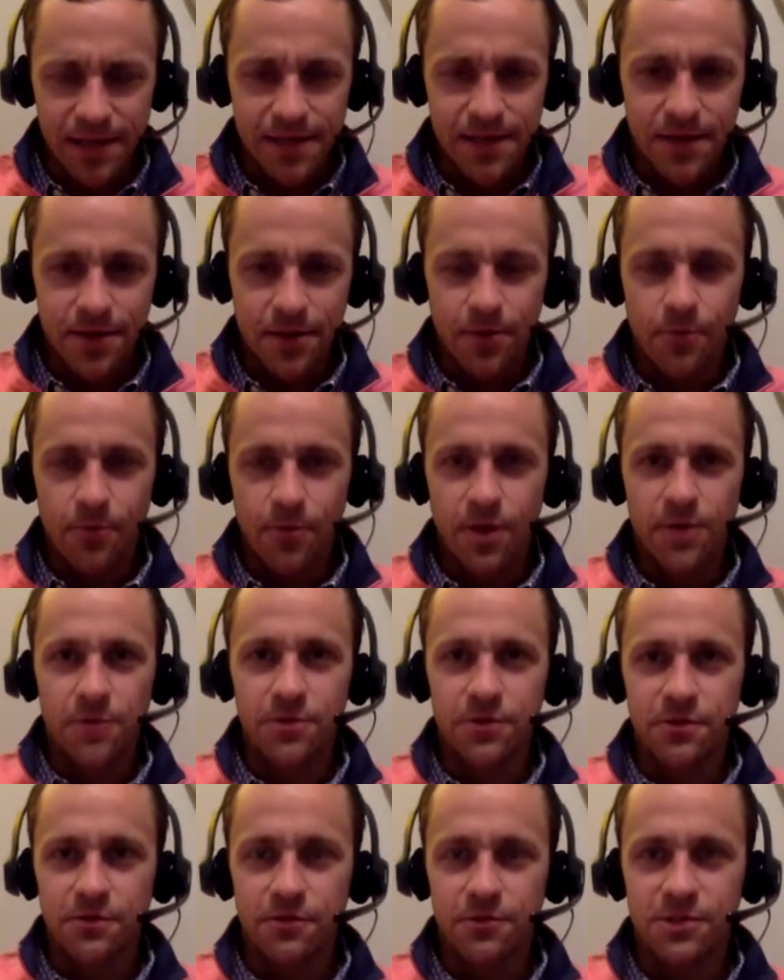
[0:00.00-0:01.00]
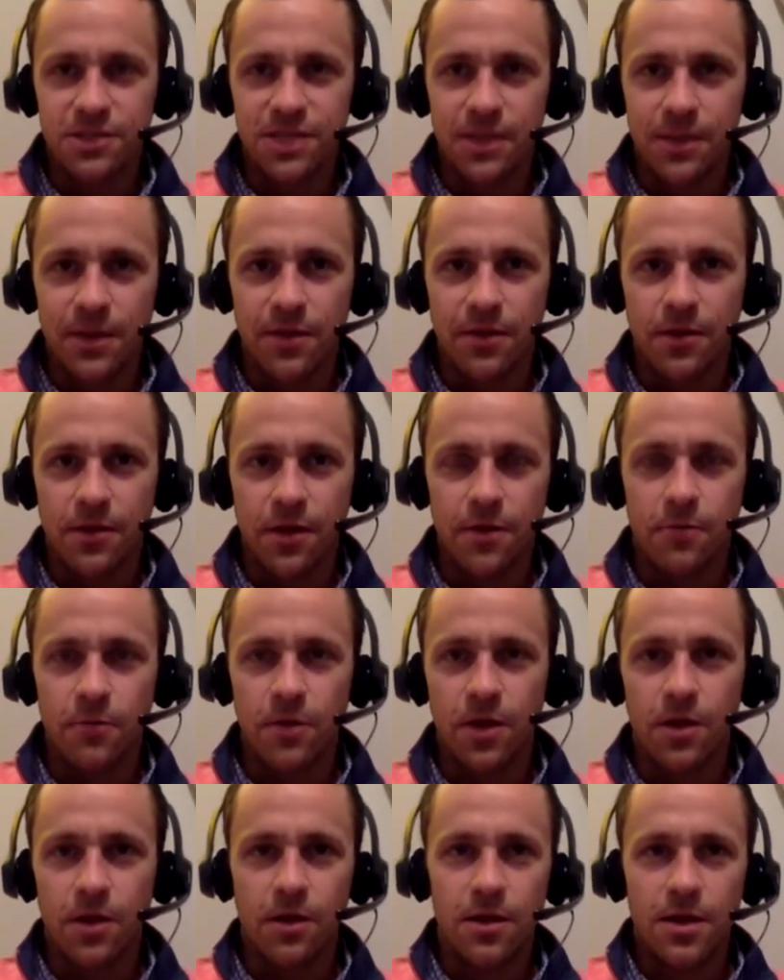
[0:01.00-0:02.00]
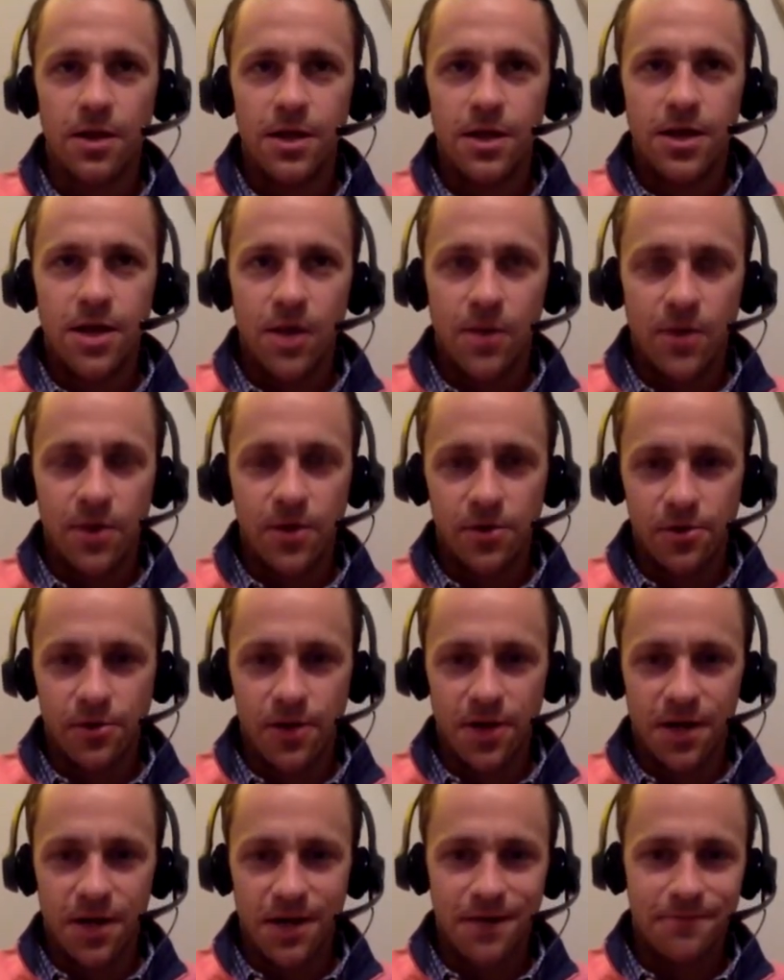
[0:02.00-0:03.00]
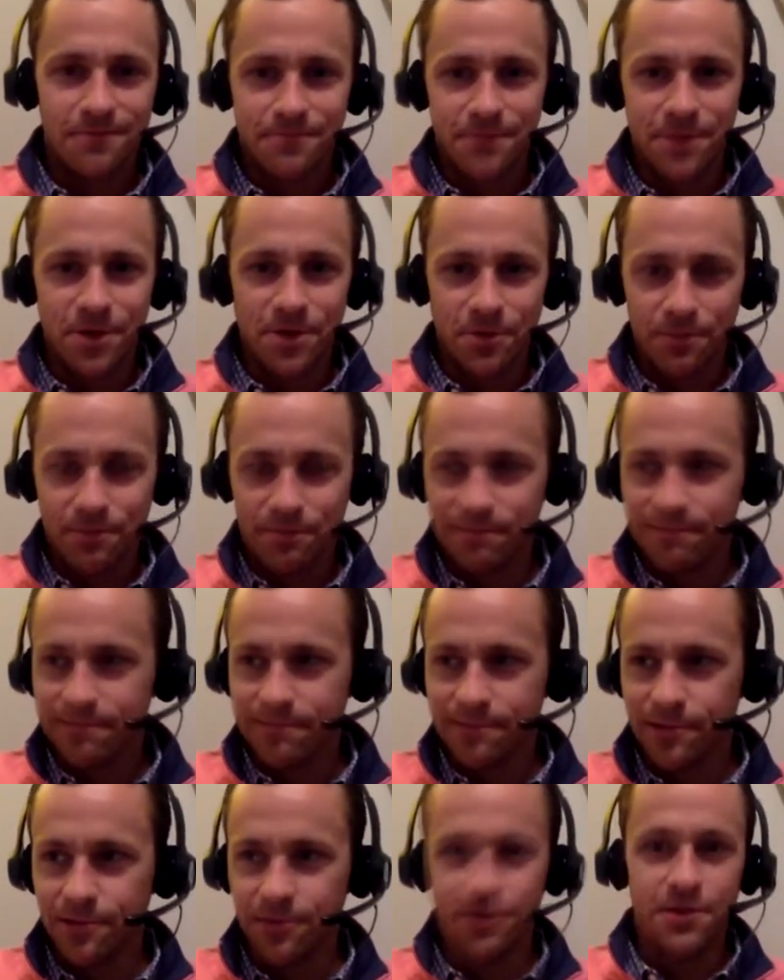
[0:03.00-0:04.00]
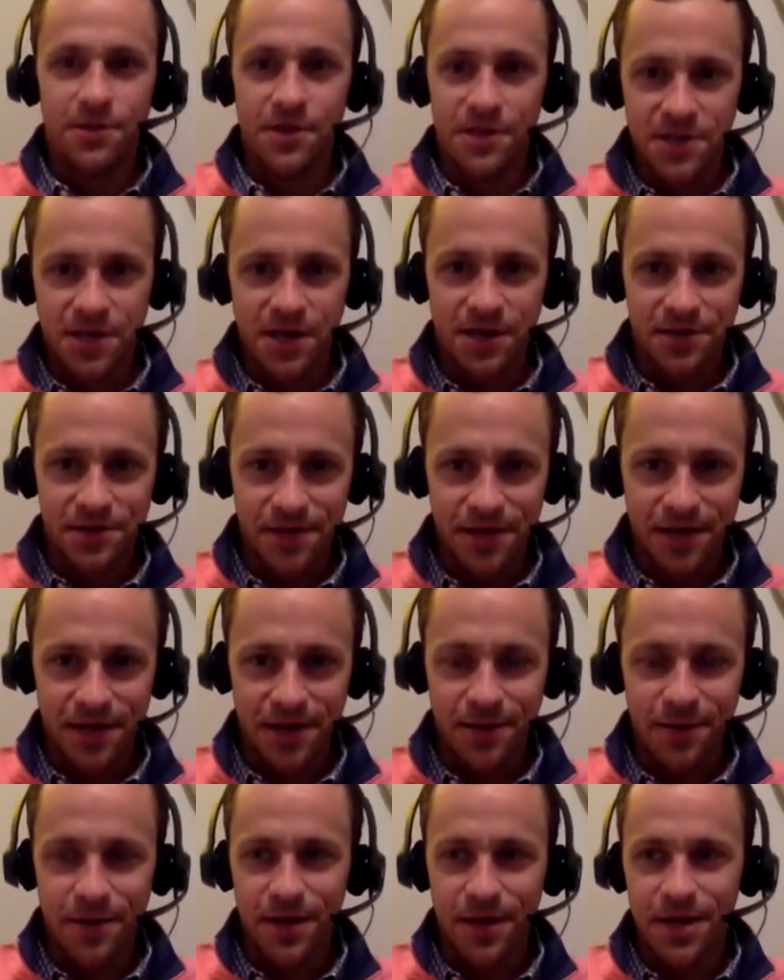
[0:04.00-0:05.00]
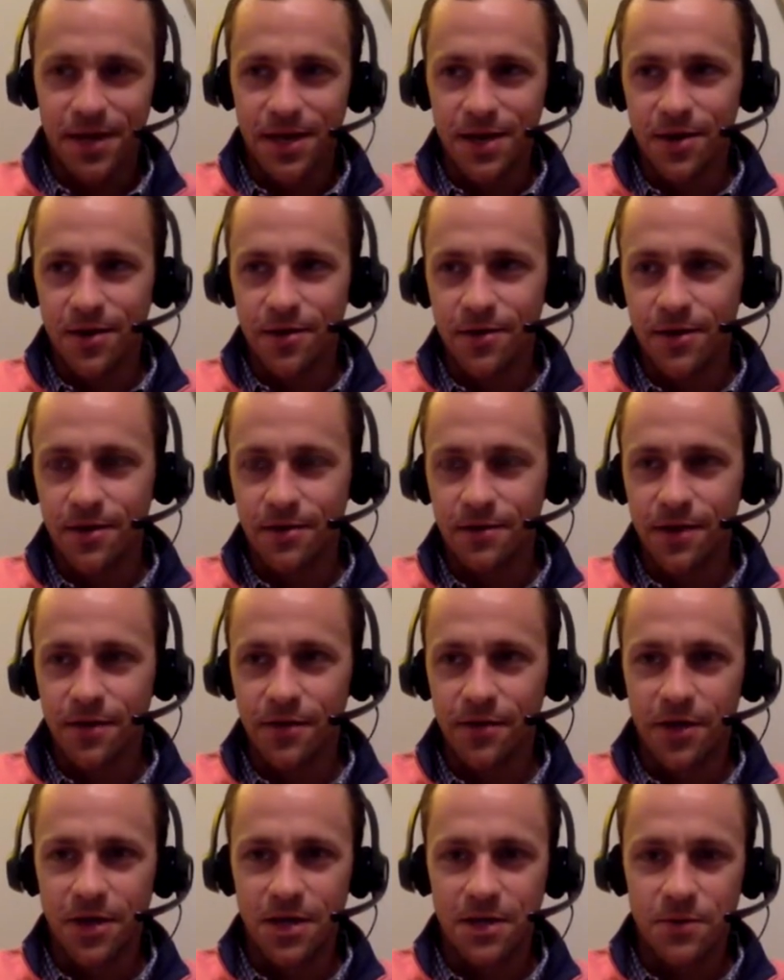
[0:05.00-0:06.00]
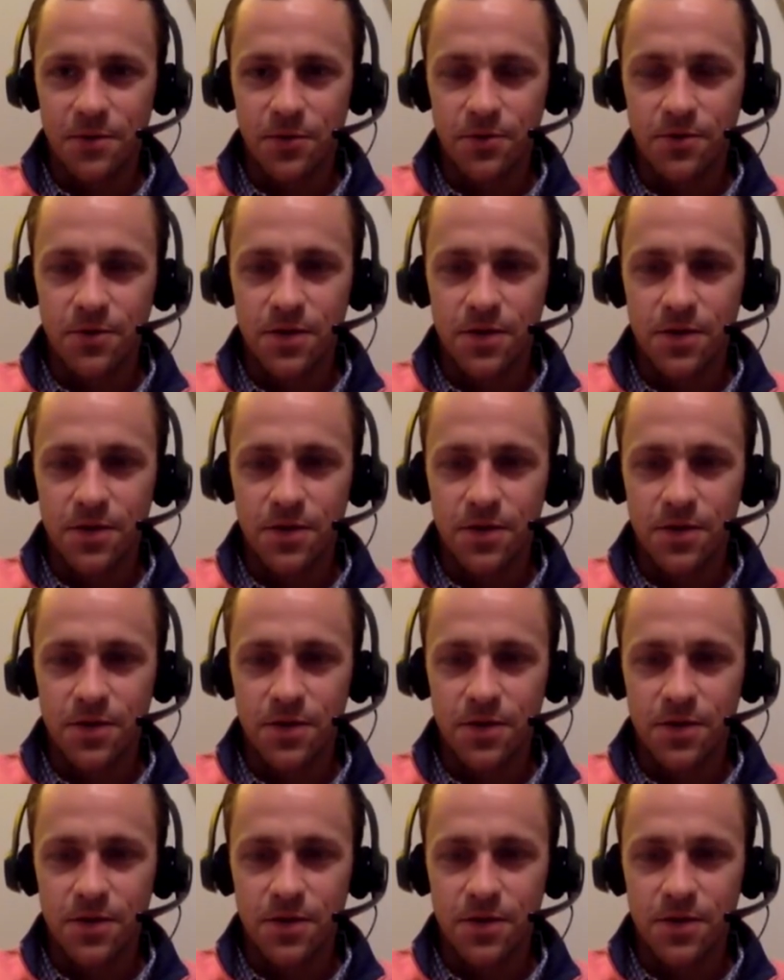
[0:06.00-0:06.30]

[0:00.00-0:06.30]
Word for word: you know, but it was the first time I thought, well, I better, uh, you know, look good in the tux, that kind of thing, you know, and on the honeymoon.